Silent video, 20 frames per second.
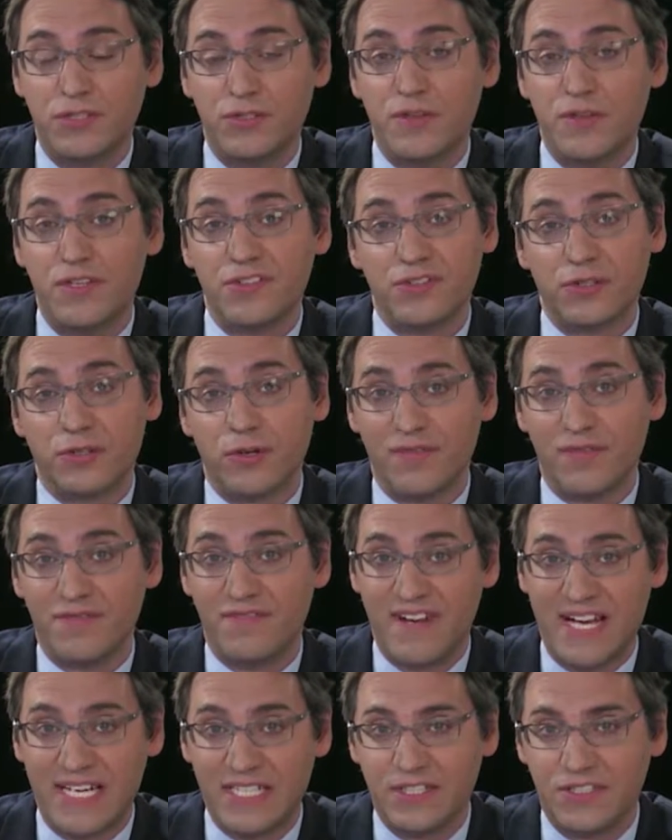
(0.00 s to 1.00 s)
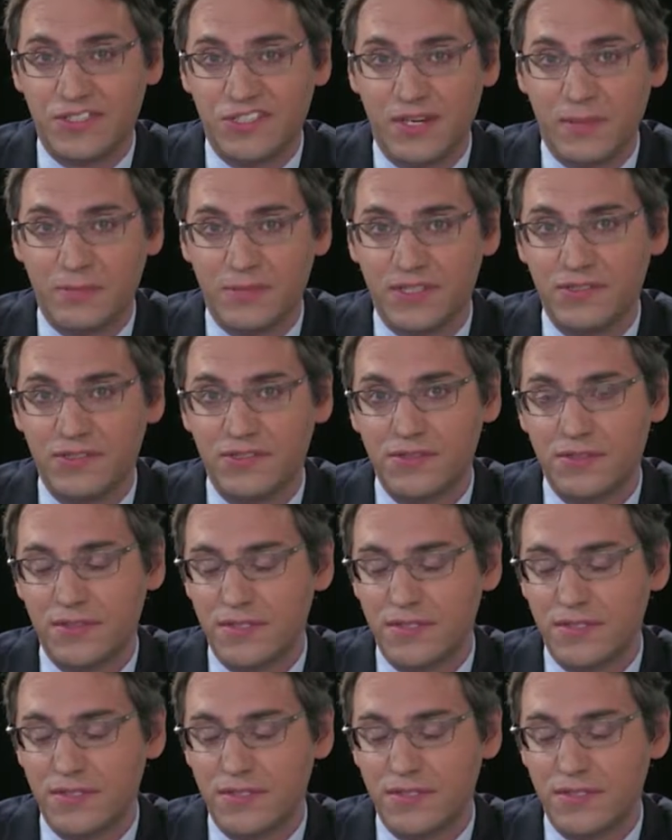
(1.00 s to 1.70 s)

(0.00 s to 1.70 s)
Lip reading: to the so-called factor champions,